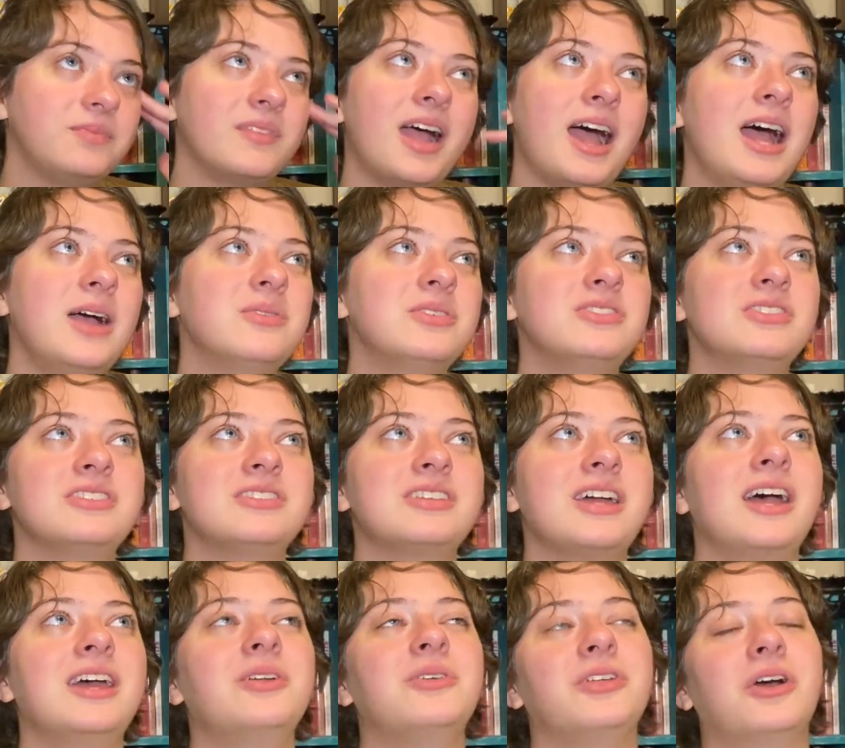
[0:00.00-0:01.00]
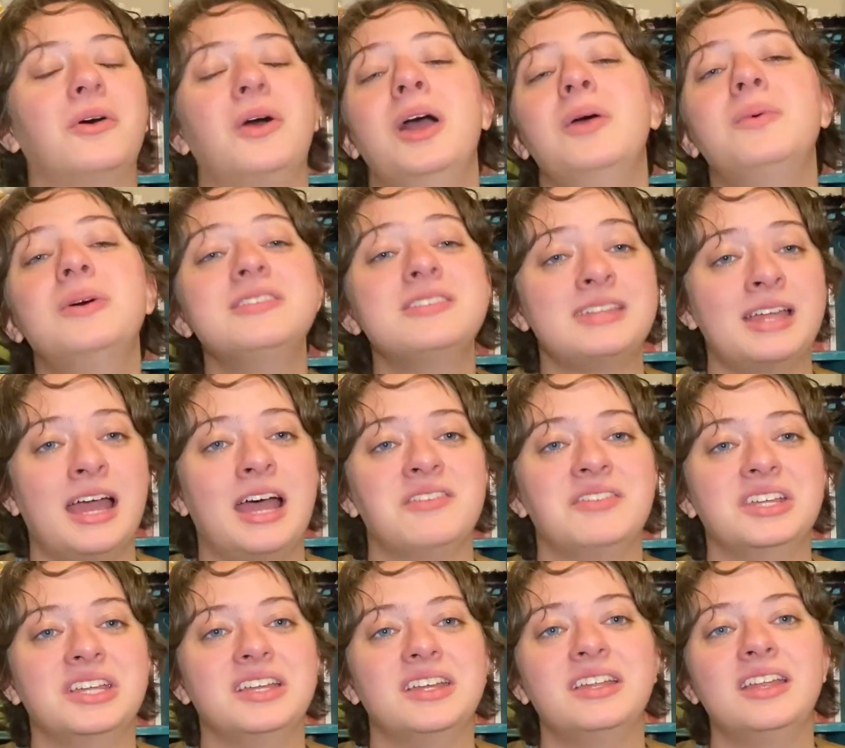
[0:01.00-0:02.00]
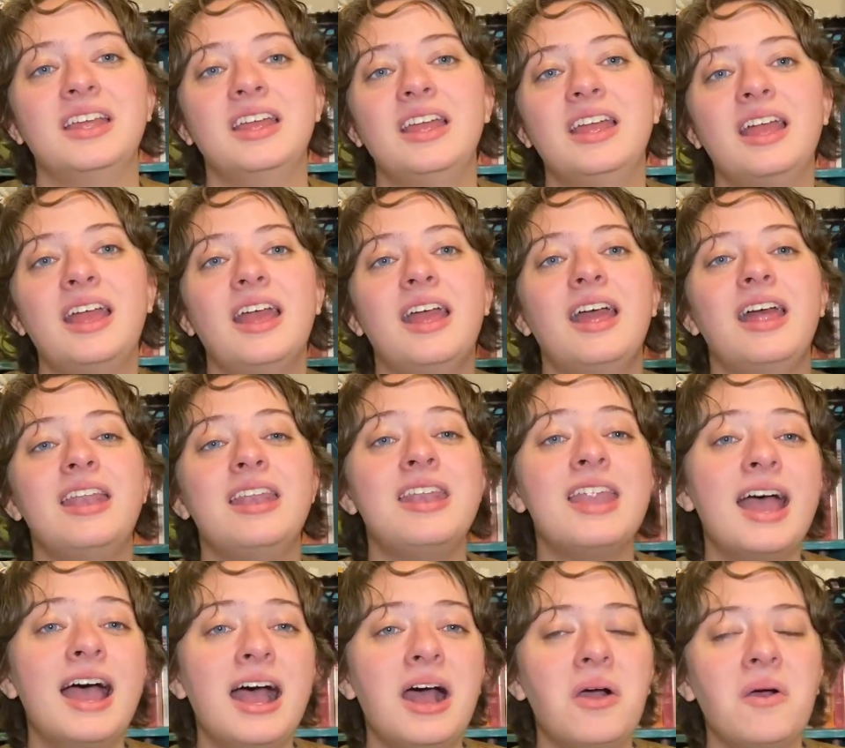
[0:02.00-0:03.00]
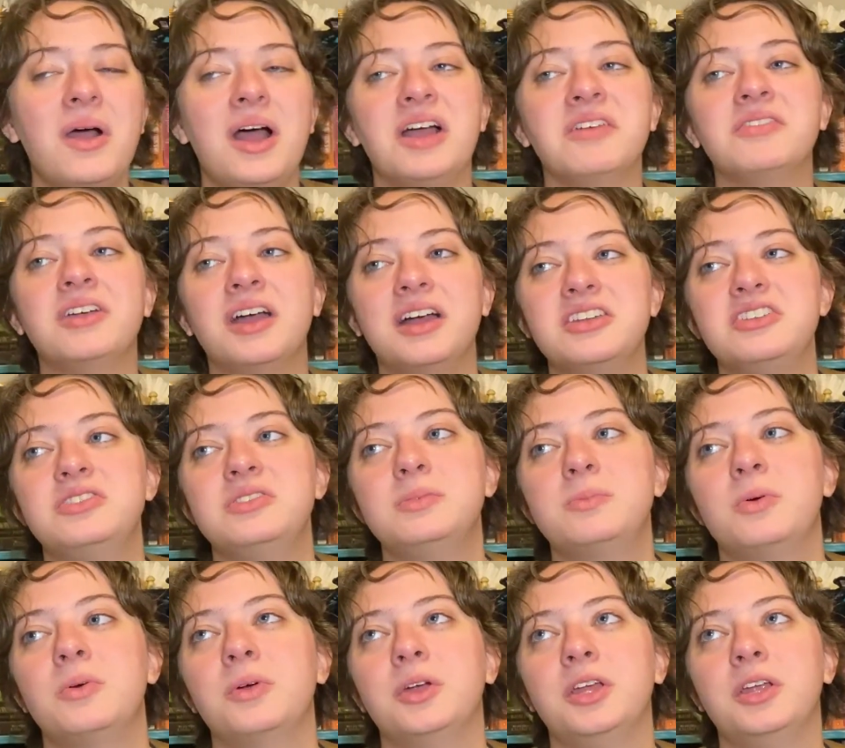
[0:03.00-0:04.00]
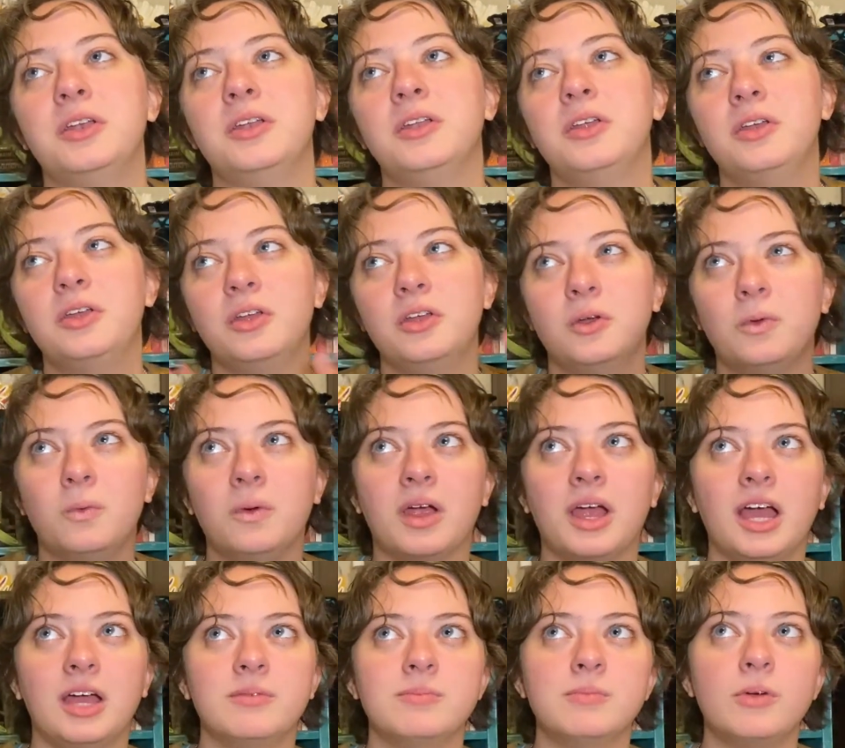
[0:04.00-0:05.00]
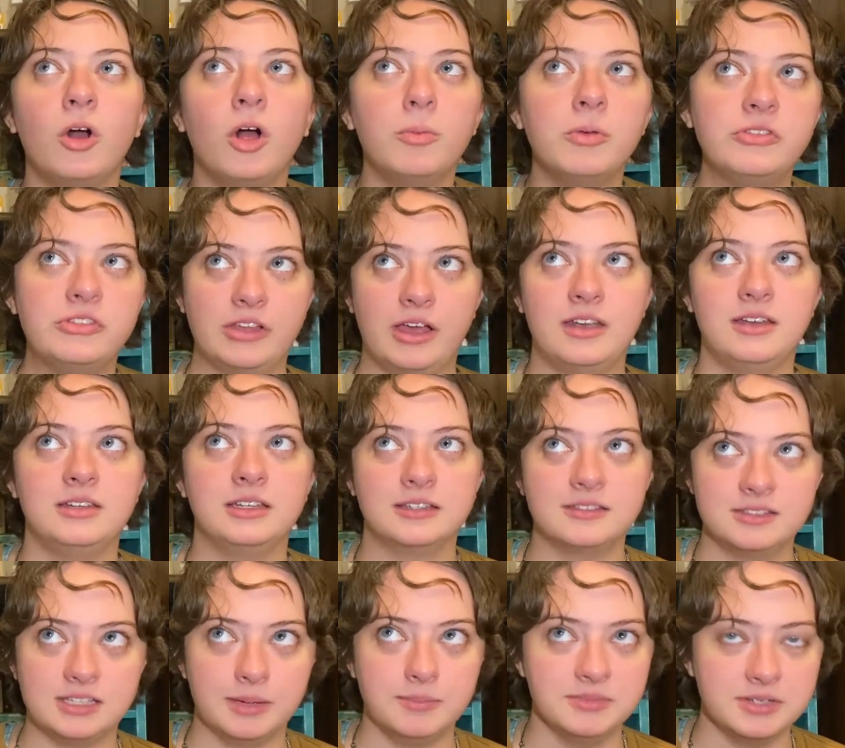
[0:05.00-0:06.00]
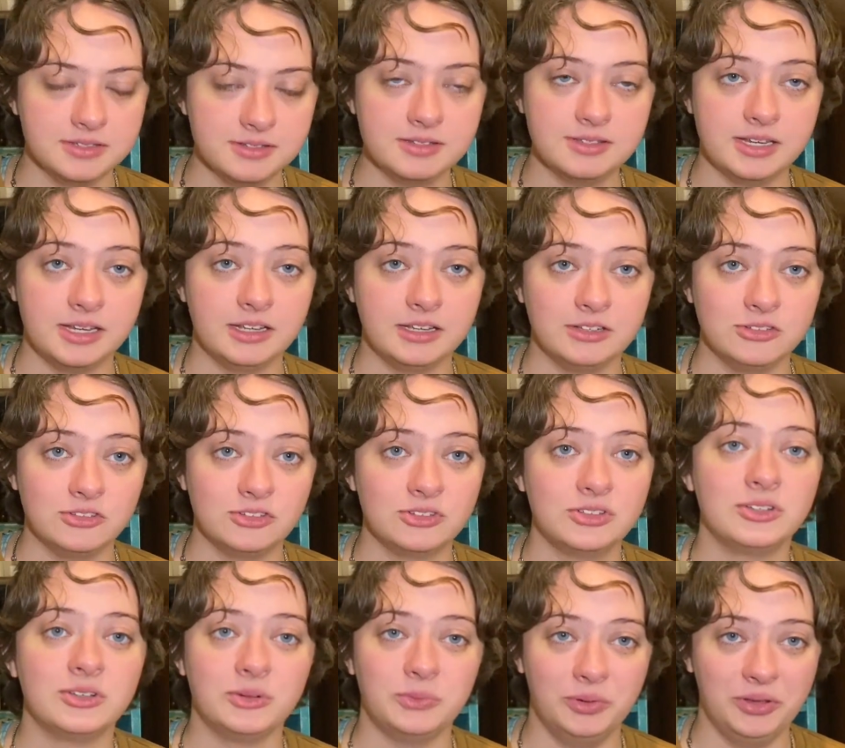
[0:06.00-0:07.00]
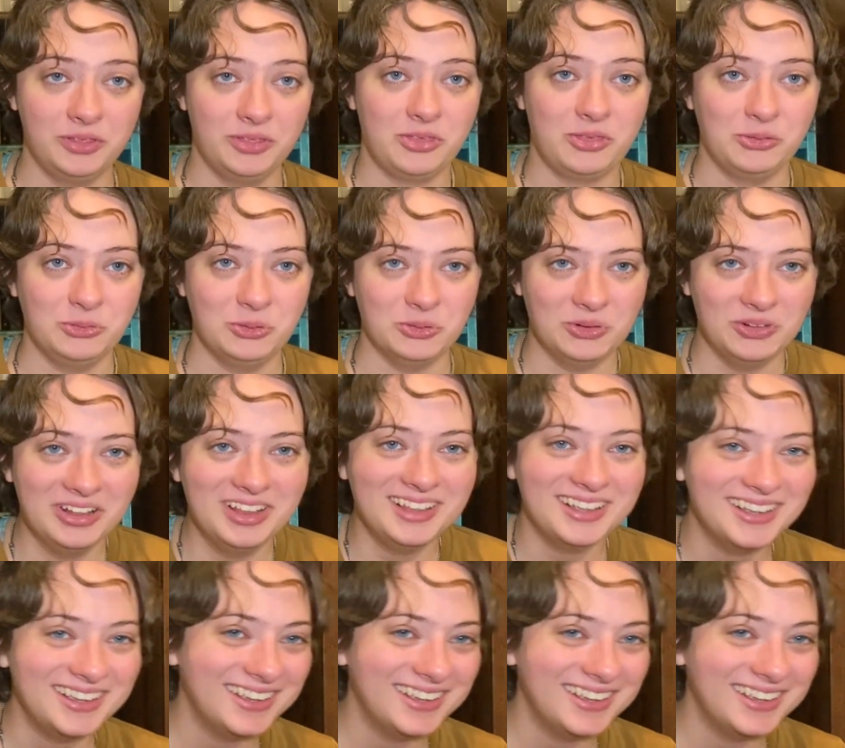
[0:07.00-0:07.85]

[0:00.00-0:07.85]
I was just, I don't know, I wasn't having it. Now I've gotten to a point where I'm almost at an acceptance stage with Thule.